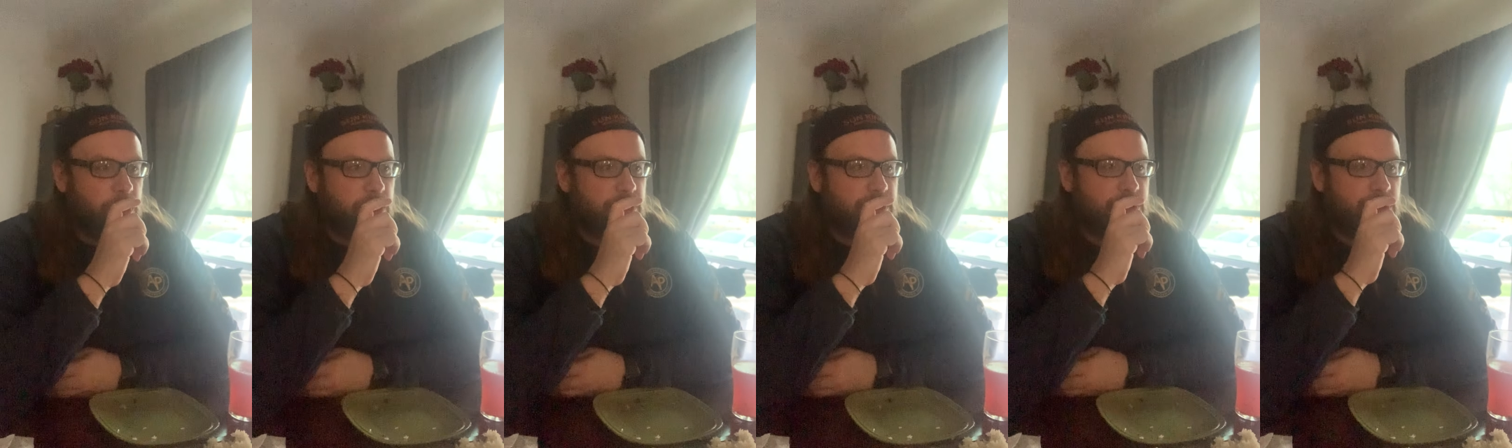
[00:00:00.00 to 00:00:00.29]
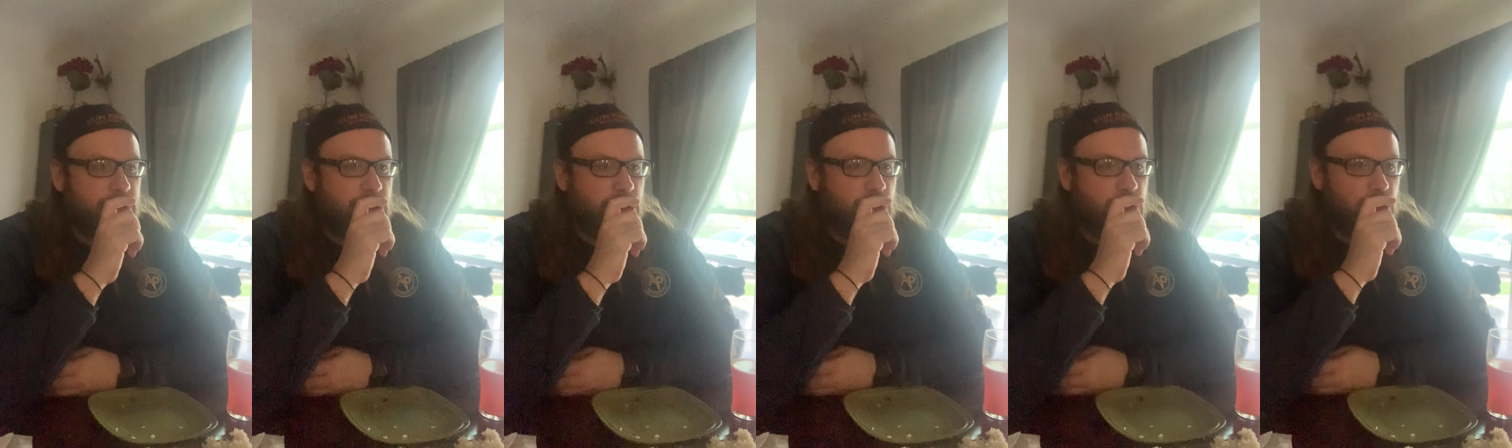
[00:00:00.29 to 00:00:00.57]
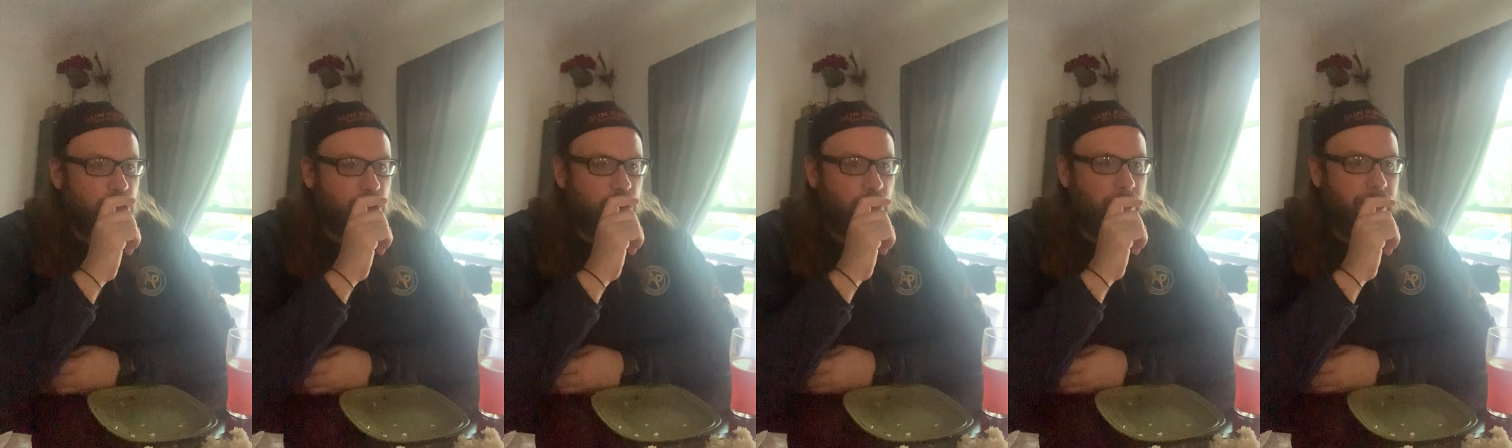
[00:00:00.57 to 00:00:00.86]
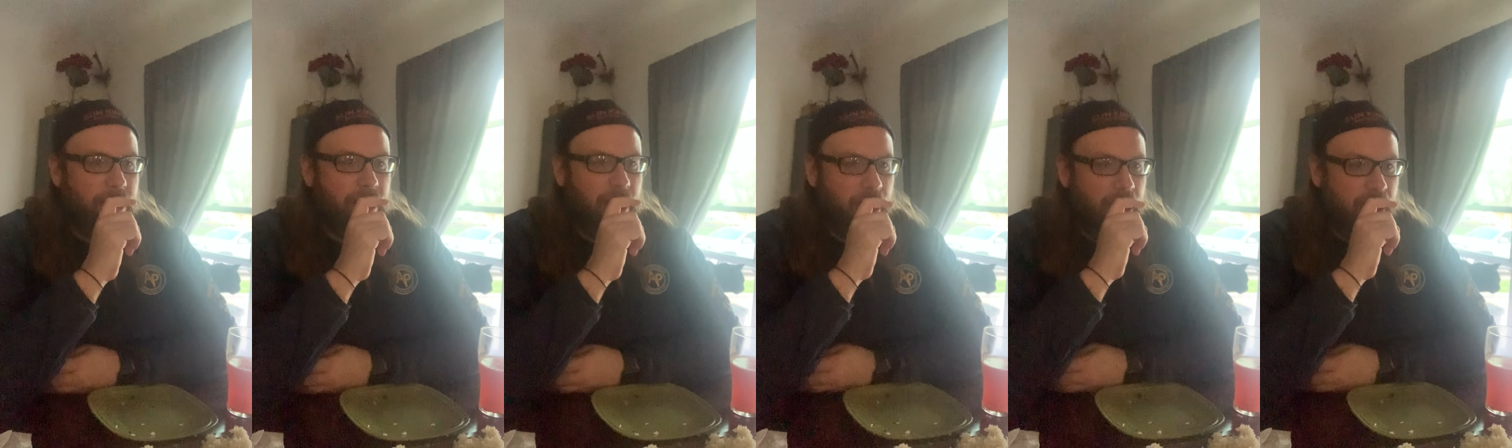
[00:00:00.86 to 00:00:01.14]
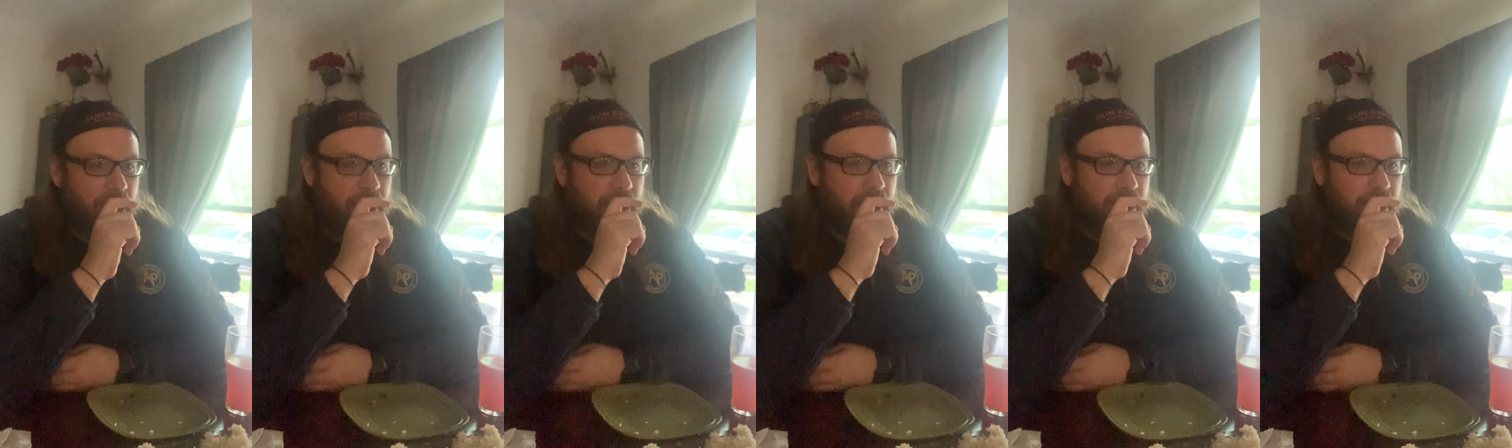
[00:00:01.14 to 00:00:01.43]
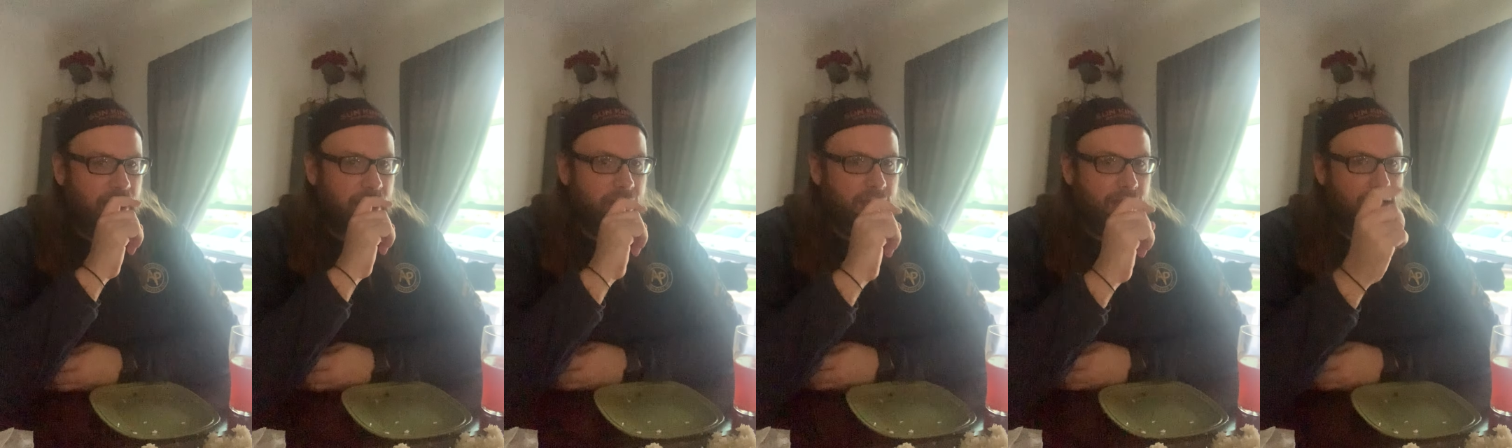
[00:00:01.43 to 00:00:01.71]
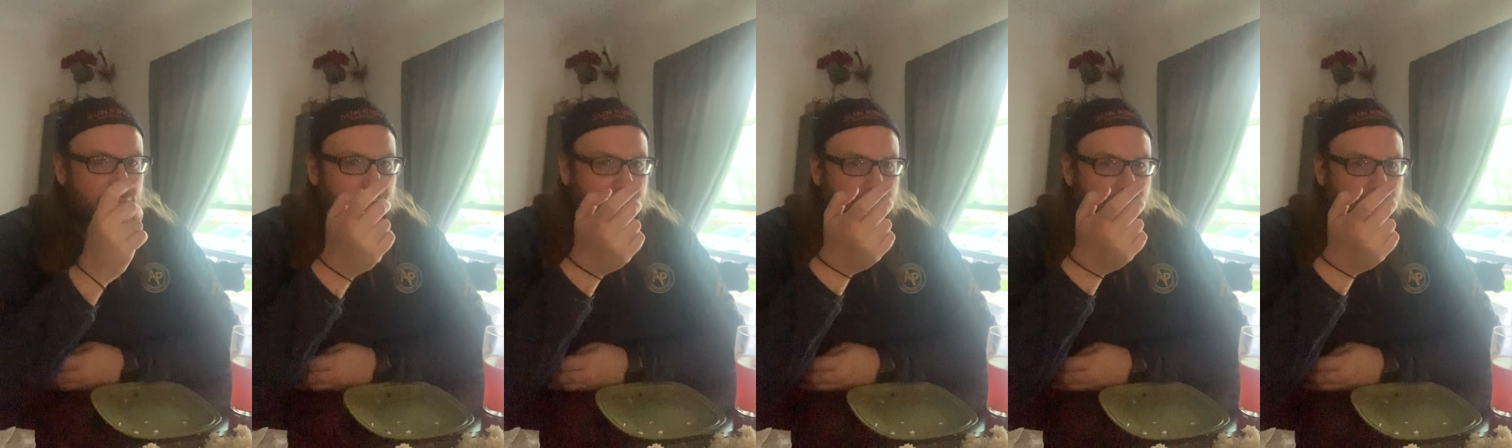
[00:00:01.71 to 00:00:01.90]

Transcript: just do a